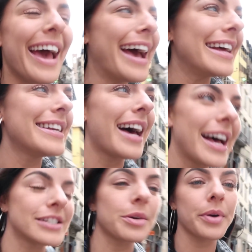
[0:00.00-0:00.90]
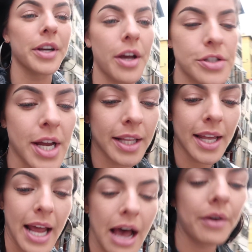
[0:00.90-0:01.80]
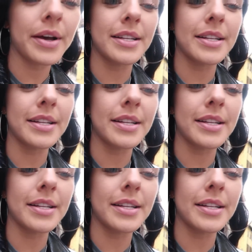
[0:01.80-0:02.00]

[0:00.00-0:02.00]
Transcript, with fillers: and uh, so we're gonna go check that out